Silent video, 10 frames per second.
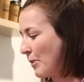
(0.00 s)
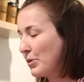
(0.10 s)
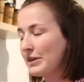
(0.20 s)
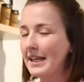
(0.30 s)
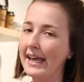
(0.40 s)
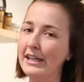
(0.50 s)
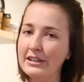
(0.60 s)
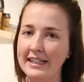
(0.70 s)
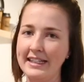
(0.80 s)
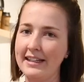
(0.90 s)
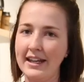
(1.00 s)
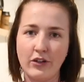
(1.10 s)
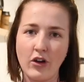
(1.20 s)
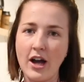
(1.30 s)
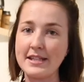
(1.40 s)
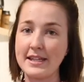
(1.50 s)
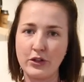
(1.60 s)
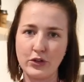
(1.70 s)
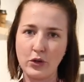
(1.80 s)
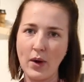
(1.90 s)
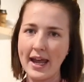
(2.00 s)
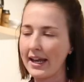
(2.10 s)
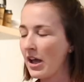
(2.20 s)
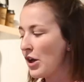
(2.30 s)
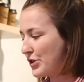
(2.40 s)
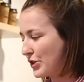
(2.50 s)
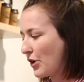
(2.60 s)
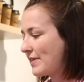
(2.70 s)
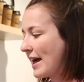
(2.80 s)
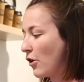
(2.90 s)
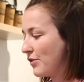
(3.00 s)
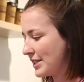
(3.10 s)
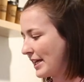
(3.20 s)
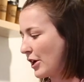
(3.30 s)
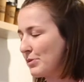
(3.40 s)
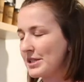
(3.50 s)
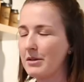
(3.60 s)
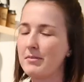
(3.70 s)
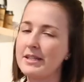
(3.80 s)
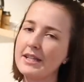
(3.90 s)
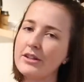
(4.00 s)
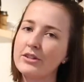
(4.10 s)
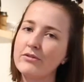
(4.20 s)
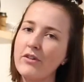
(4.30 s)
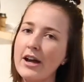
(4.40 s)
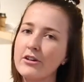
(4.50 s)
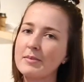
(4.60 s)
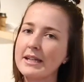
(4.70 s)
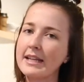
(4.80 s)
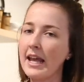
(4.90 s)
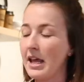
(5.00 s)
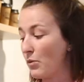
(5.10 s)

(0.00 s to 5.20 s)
Put the handle in, it grinds and you're away. So that obviously helps in a busier environment.